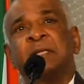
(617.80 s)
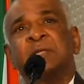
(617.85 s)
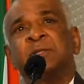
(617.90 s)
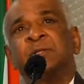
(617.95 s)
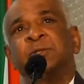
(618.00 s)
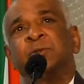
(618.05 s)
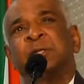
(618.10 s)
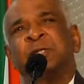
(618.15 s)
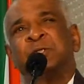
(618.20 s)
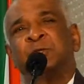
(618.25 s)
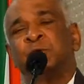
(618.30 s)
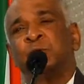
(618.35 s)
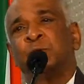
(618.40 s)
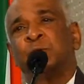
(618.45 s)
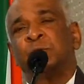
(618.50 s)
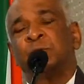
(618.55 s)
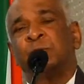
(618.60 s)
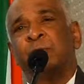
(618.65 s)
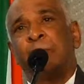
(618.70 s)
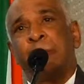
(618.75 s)
to
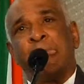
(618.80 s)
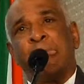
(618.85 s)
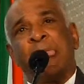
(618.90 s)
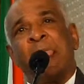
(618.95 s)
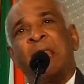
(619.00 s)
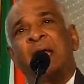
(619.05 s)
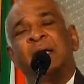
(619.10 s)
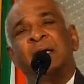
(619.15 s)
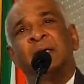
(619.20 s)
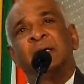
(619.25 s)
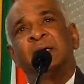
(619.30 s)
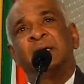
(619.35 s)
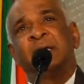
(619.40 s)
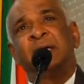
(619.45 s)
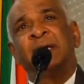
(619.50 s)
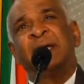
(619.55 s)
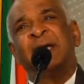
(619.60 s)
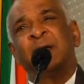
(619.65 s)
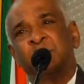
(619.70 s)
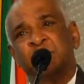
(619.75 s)
ensure
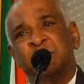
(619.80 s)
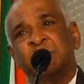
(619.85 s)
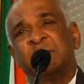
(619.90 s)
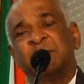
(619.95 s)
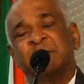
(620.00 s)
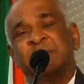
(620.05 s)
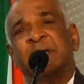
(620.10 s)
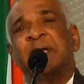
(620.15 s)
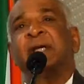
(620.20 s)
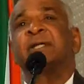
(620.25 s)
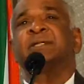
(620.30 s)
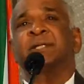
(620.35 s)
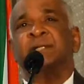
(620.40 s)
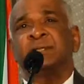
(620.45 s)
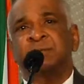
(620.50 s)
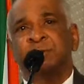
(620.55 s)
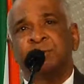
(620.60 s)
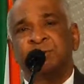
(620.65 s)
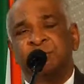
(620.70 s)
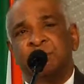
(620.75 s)
equitable
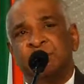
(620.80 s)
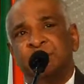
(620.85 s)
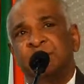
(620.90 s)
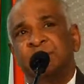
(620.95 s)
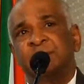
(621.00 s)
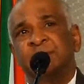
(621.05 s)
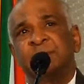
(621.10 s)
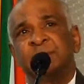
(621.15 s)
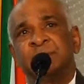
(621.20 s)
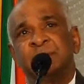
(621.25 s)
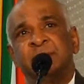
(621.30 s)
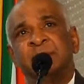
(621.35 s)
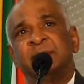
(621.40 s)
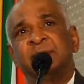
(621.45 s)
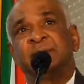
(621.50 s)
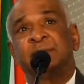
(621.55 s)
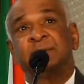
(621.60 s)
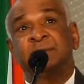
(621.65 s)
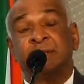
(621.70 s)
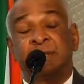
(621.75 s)
access to justice
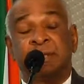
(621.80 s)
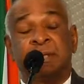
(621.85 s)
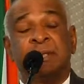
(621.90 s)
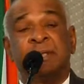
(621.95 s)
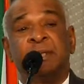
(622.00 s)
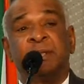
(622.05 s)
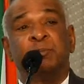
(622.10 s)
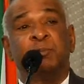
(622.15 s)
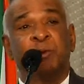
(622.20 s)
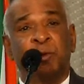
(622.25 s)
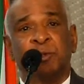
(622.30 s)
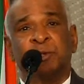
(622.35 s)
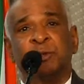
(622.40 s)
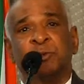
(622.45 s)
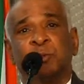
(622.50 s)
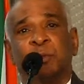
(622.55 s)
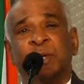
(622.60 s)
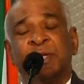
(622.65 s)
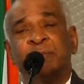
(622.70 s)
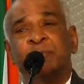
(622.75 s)
is certainly an
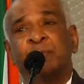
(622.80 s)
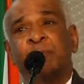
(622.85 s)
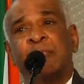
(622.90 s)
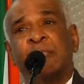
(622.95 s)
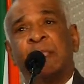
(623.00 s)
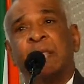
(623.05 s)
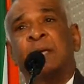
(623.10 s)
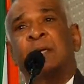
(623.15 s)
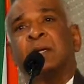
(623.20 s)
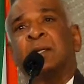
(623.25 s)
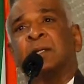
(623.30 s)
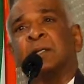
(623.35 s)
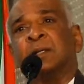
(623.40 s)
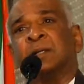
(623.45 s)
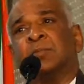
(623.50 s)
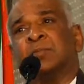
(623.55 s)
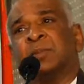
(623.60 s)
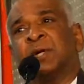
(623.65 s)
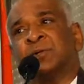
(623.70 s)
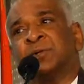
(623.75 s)
important one.
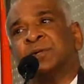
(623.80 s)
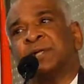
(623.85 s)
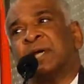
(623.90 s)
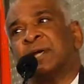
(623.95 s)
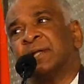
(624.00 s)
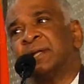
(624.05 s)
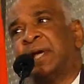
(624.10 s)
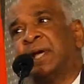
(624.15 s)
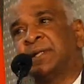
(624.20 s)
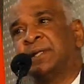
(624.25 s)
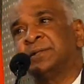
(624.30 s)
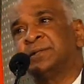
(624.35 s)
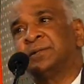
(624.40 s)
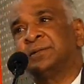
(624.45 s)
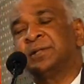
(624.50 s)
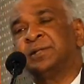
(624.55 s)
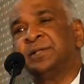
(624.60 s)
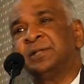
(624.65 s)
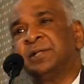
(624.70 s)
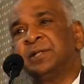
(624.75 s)
But on the other hand,
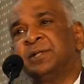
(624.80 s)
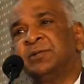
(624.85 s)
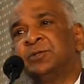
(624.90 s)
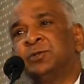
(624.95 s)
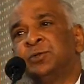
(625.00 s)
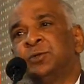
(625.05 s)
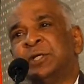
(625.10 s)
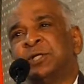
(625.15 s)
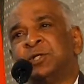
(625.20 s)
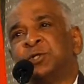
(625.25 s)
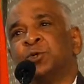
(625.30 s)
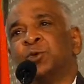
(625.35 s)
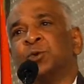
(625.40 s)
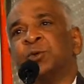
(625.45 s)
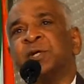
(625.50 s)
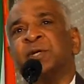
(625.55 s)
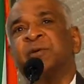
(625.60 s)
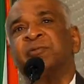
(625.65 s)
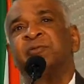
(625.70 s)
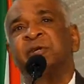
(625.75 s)
the need to ensure
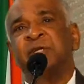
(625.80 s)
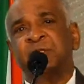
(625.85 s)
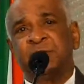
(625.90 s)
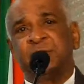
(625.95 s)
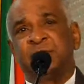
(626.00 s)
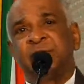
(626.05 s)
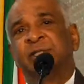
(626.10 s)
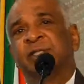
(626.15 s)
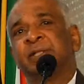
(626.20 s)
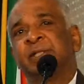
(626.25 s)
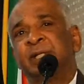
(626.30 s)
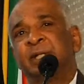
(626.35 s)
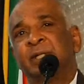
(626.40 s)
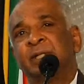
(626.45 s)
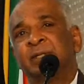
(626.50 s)
efficiency in